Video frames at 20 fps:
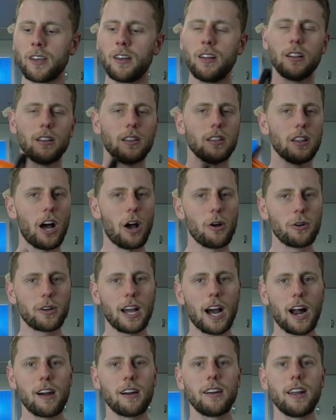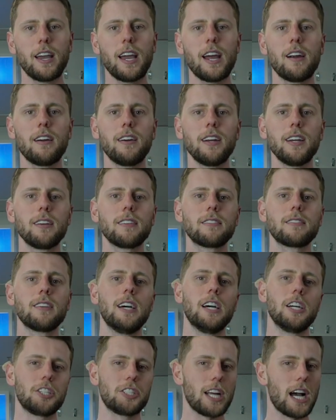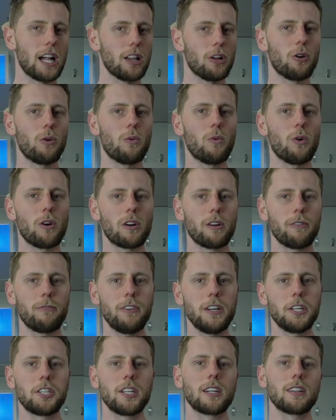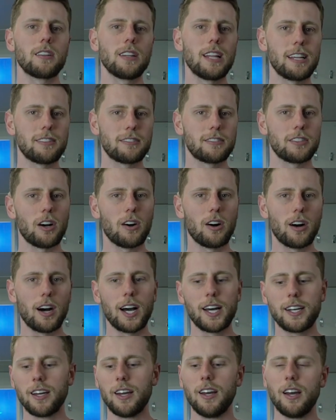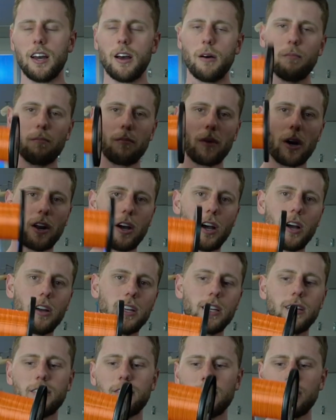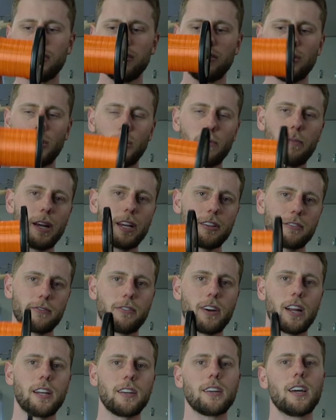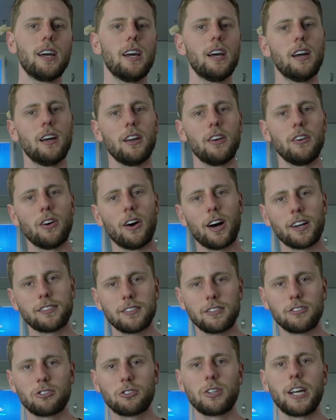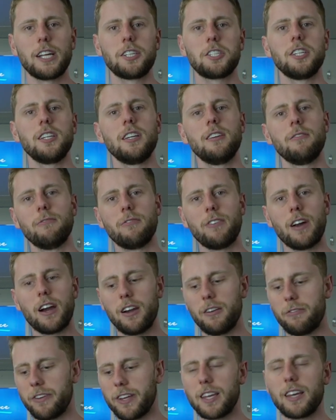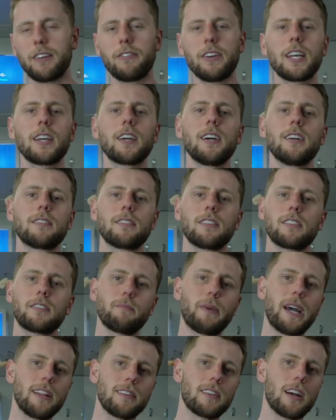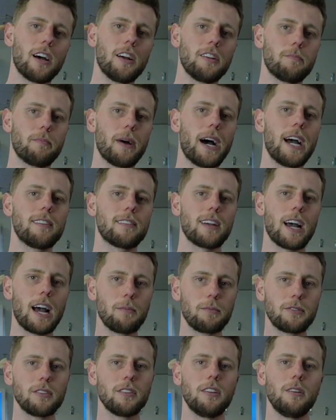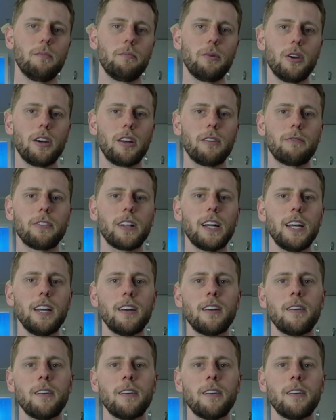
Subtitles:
Low current areas, shallow water fishing, less tide, mono is your best friend. Nice and stretchy, very forgiving, it suspends those baits absolutely beautifully.